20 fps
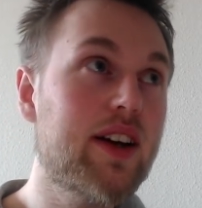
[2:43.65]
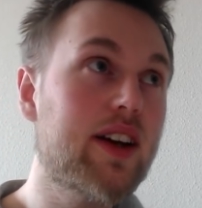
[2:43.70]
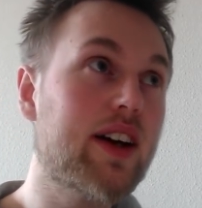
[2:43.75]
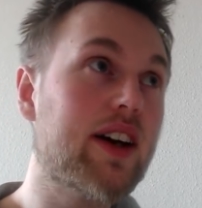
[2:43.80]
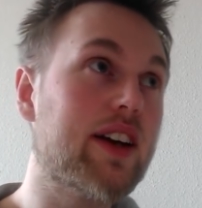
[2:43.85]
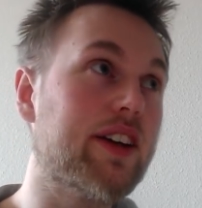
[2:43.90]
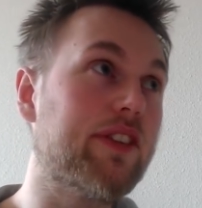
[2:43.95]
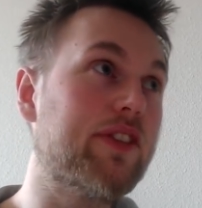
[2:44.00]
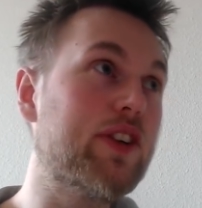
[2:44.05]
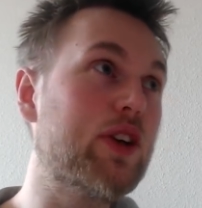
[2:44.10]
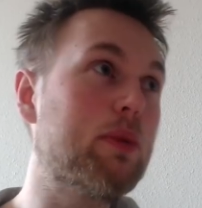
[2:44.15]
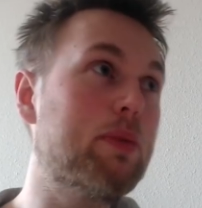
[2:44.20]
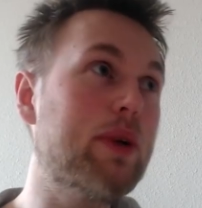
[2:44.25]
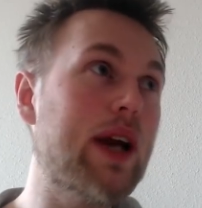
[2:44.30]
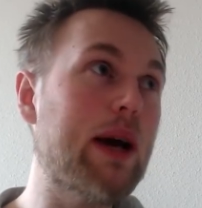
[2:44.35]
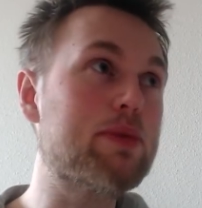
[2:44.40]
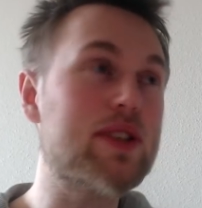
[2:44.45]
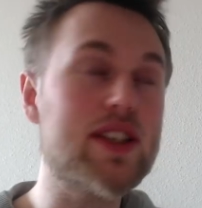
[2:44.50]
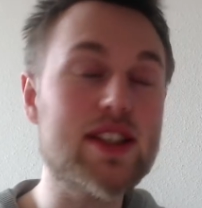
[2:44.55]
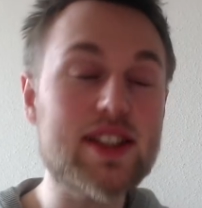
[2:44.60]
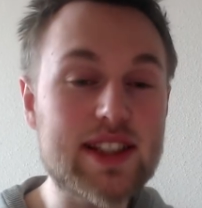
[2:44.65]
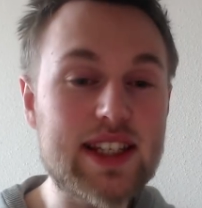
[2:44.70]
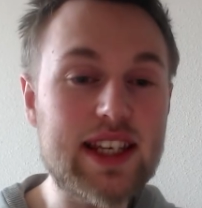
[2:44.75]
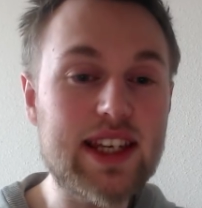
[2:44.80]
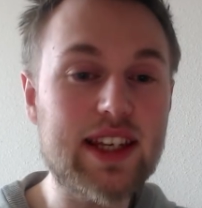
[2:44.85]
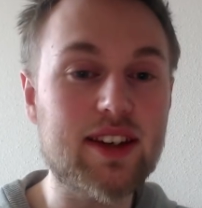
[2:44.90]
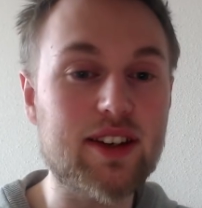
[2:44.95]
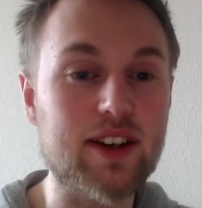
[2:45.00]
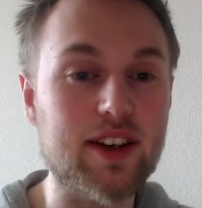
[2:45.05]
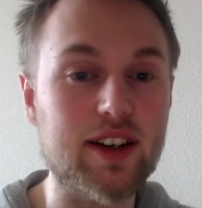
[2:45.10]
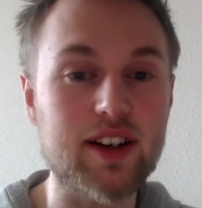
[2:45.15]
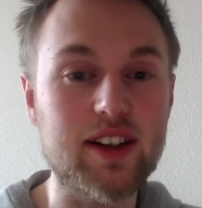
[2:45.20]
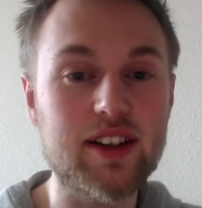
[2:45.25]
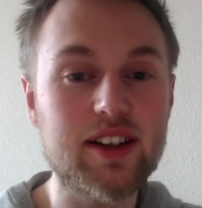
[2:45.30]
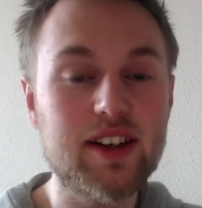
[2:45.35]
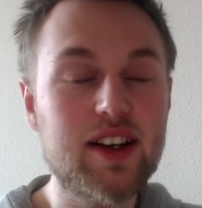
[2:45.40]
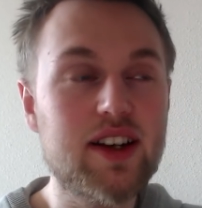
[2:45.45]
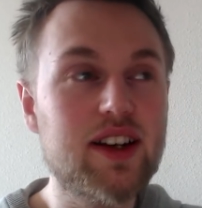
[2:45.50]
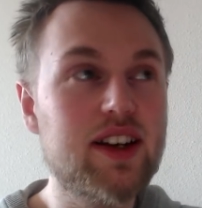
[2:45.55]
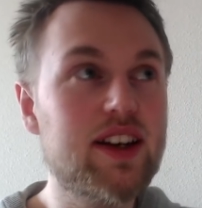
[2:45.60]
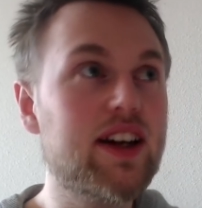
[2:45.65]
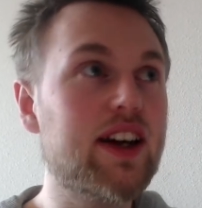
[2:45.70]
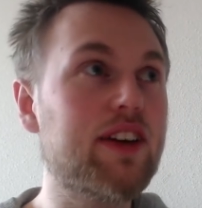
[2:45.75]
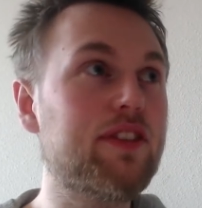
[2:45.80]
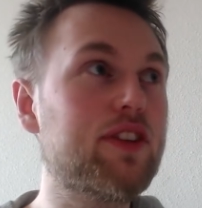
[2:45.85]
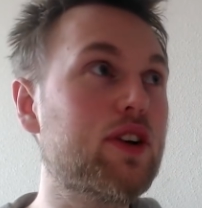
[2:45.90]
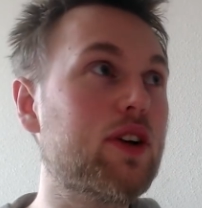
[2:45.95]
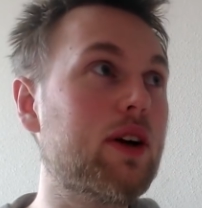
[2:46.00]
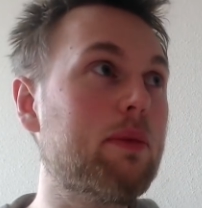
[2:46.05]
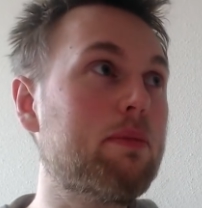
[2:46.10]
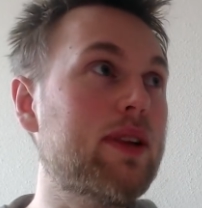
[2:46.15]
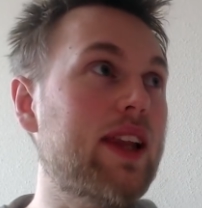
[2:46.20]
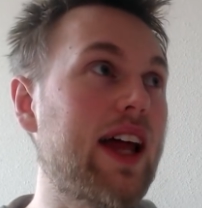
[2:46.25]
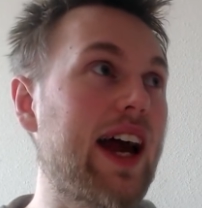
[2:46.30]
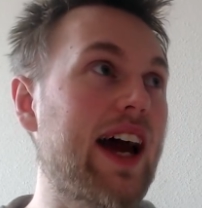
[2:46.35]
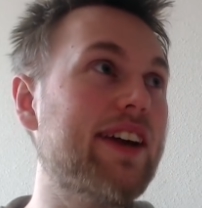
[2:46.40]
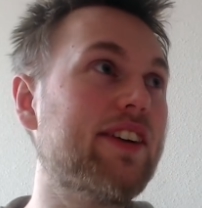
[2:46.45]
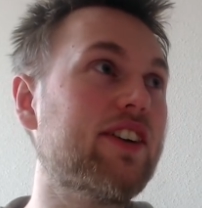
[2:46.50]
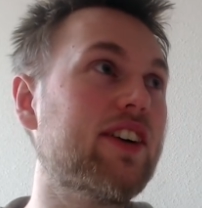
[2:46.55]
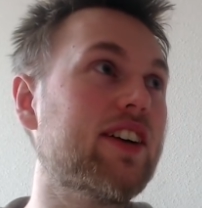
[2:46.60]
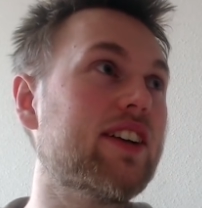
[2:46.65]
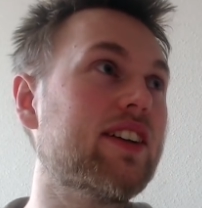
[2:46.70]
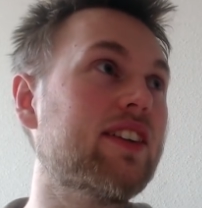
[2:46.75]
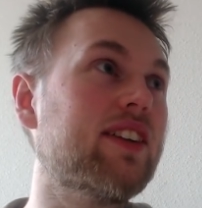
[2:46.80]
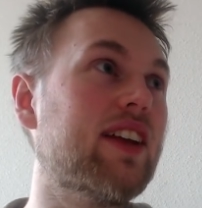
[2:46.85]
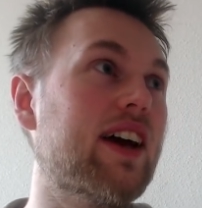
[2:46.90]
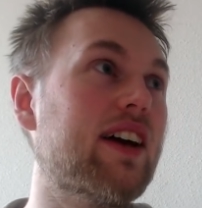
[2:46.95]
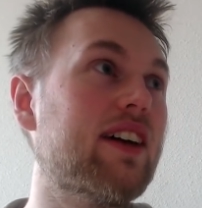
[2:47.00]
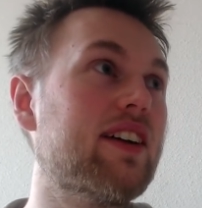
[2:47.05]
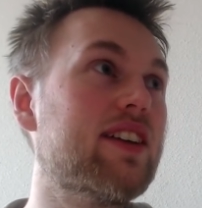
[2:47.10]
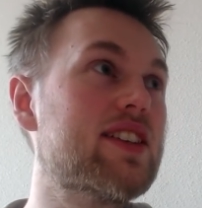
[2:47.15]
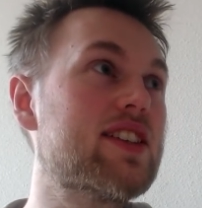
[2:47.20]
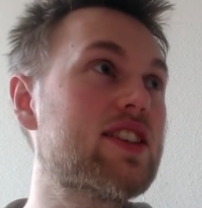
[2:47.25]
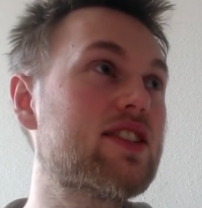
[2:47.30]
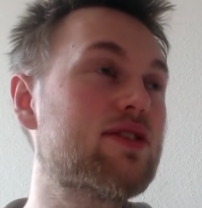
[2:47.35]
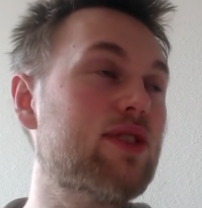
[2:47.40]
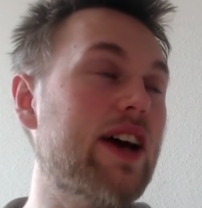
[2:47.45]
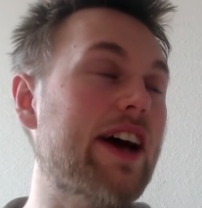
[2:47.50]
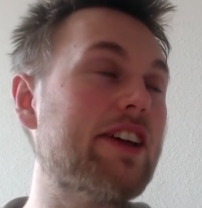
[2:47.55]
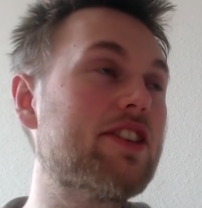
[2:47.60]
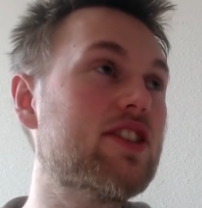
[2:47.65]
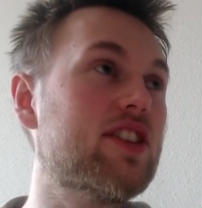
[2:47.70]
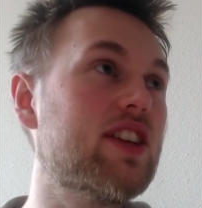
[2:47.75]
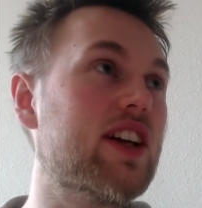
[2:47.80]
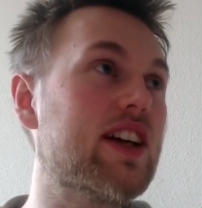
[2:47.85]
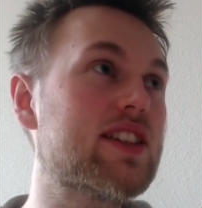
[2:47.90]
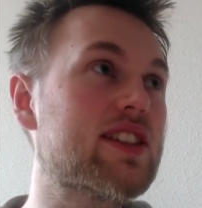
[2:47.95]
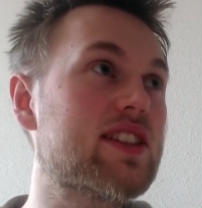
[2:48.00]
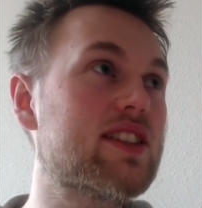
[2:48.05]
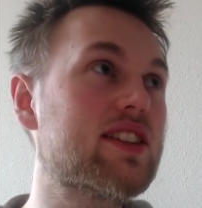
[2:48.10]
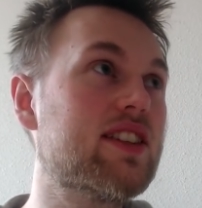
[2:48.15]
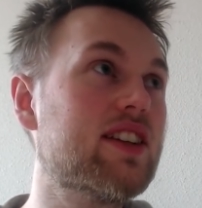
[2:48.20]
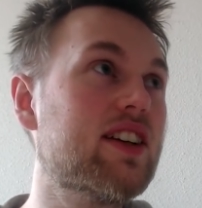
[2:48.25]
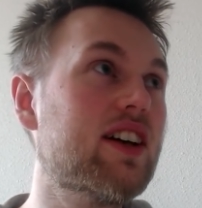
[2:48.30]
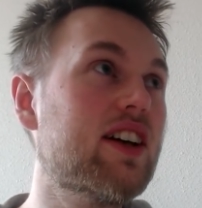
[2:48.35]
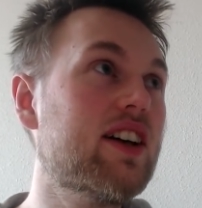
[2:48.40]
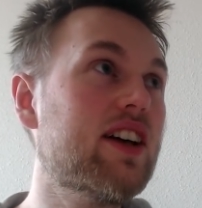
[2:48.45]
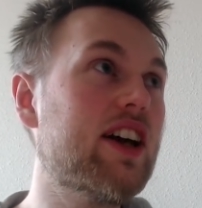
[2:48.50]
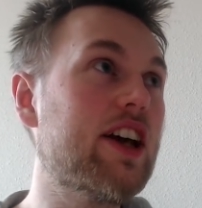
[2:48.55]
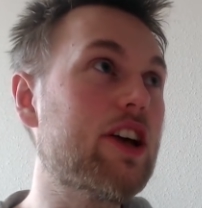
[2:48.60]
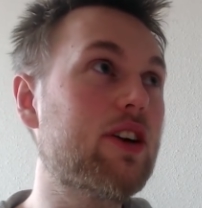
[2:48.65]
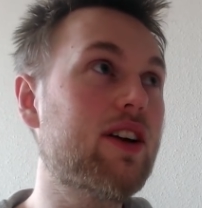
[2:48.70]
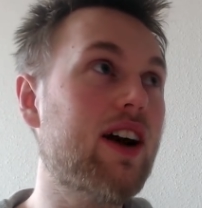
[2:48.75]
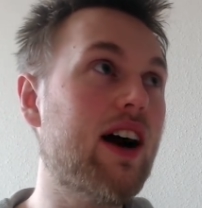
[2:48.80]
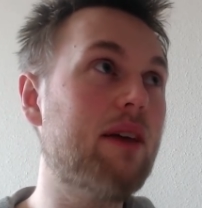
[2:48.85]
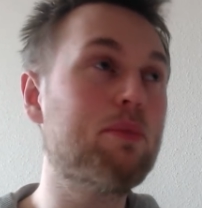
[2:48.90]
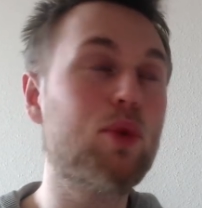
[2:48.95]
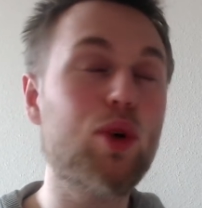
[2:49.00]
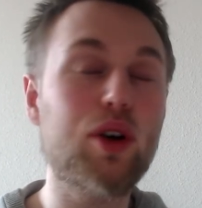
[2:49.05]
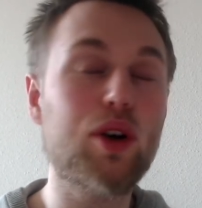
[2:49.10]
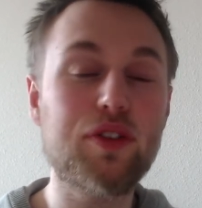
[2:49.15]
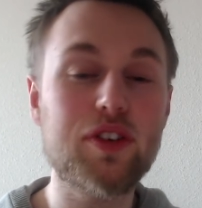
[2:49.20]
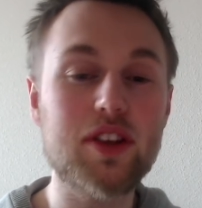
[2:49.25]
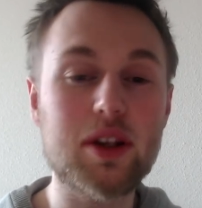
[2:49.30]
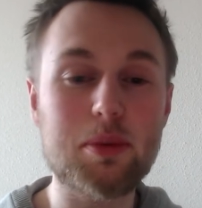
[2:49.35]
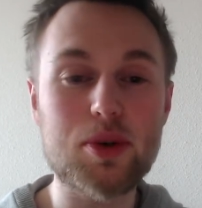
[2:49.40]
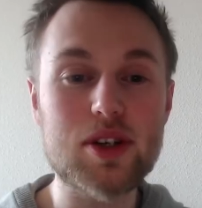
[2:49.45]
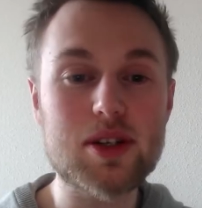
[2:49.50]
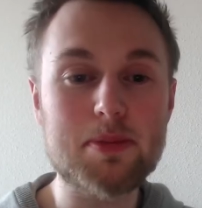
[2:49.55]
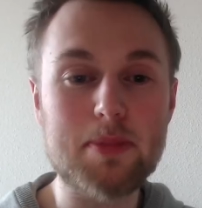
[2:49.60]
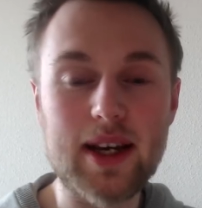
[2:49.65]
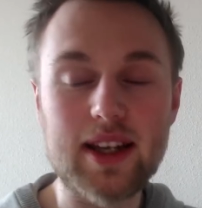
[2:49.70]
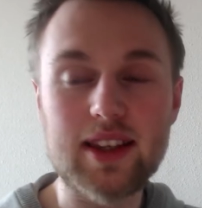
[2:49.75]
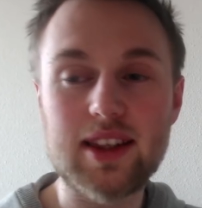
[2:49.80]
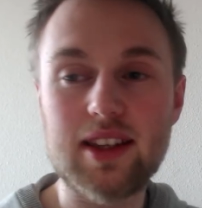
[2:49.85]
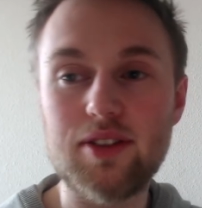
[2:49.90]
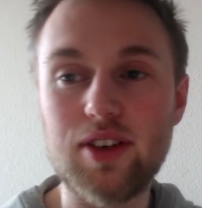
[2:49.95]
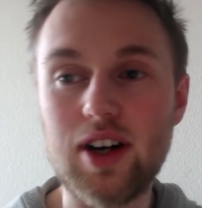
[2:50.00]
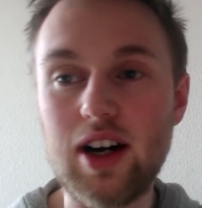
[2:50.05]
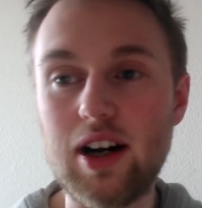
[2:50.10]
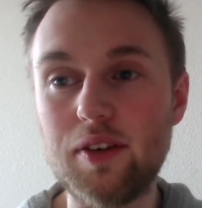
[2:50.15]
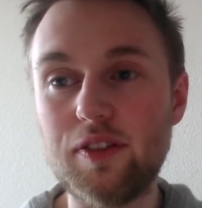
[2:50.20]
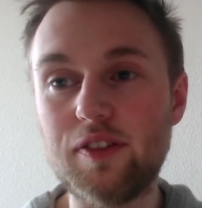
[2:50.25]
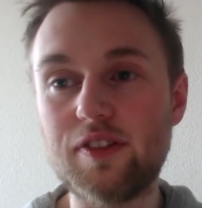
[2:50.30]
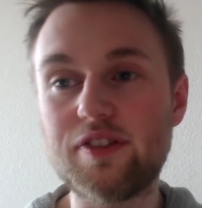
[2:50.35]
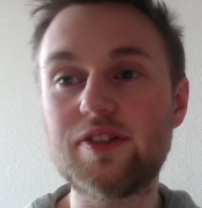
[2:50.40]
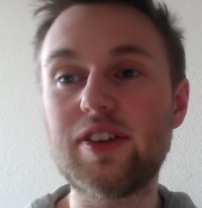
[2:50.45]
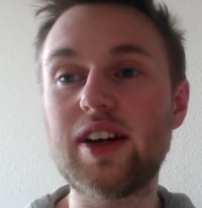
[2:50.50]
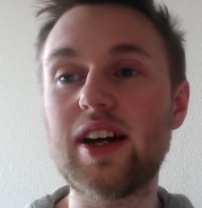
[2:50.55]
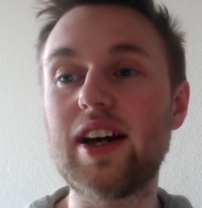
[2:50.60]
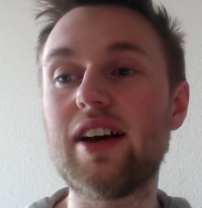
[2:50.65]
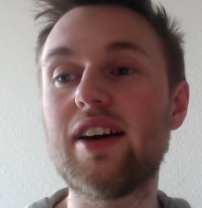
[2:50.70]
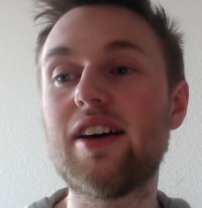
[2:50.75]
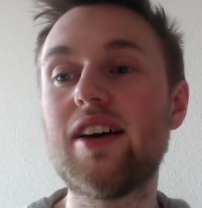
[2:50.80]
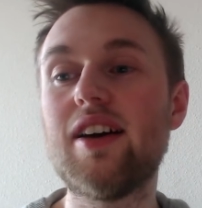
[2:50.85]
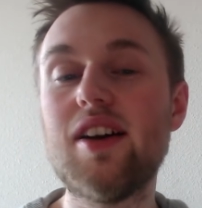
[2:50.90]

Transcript: And if you're perhaps a seeker, if you're a planner and strategist, and you come more from the perspective of uh,